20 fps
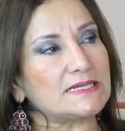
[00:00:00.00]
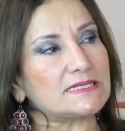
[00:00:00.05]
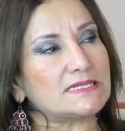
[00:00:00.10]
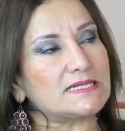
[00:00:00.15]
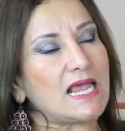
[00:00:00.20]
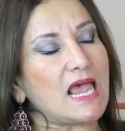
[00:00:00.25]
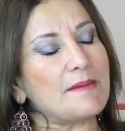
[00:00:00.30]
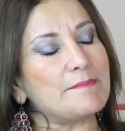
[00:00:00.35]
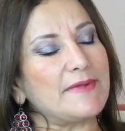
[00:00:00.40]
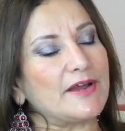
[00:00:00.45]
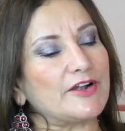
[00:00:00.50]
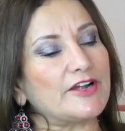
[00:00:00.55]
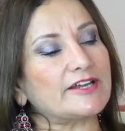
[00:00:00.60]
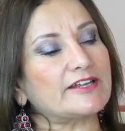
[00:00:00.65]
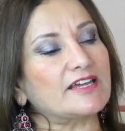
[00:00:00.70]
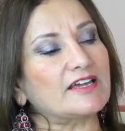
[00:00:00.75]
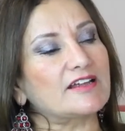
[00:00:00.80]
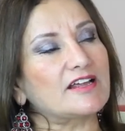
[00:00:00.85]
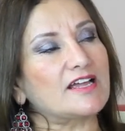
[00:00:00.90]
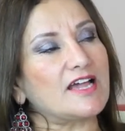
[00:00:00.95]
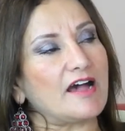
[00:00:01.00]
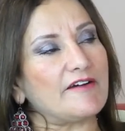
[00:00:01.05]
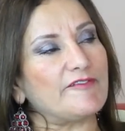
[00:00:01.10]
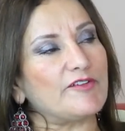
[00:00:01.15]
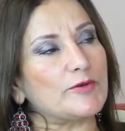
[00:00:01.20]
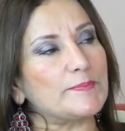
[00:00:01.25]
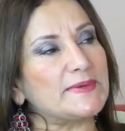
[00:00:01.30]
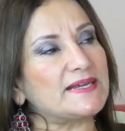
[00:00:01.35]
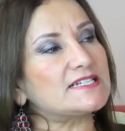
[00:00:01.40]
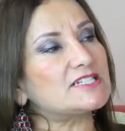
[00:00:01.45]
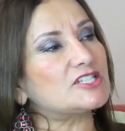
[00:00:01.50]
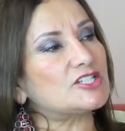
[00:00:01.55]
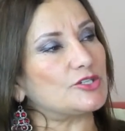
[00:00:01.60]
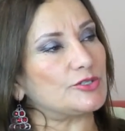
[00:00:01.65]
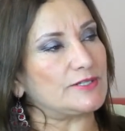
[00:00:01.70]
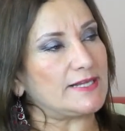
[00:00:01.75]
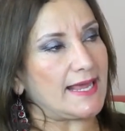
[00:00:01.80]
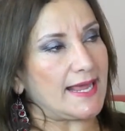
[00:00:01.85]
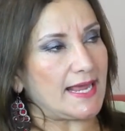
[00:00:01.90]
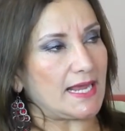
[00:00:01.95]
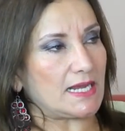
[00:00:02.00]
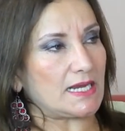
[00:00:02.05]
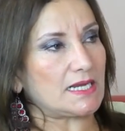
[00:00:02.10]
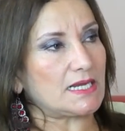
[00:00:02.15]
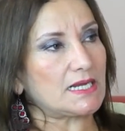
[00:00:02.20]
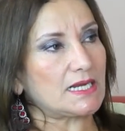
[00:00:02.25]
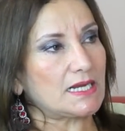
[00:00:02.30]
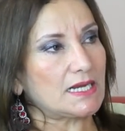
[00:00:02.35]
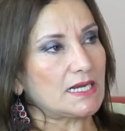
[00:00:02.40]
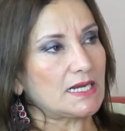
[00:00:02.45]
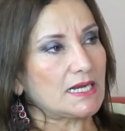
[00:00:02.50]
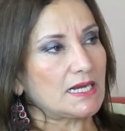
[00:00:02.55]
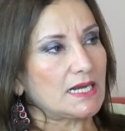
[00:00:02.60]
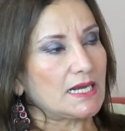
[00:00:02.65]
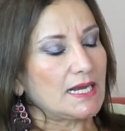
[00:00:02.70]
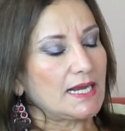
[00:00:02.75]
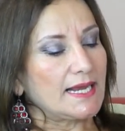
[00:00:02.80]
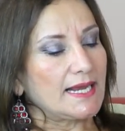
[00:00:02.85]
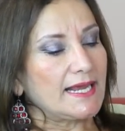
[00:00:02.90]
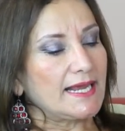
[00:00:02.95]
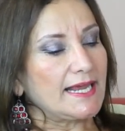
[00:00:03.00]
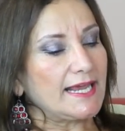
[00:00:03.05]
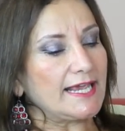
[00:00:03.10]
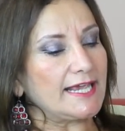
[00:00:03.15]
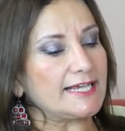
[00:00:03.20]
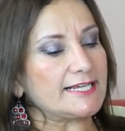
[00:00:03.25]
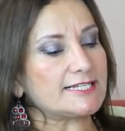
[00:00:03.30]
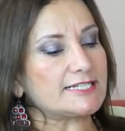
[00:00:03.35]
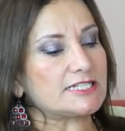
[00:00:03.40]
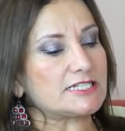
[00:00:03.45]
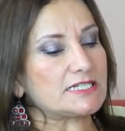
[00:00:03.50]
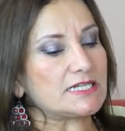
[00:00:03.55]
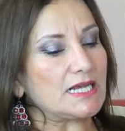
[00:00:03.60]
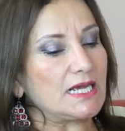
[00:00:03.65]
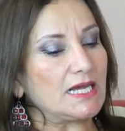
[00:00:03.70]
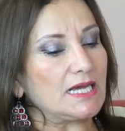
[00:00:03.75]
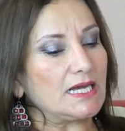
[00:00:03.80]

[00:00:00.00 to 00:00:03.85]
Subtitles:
is the American government today is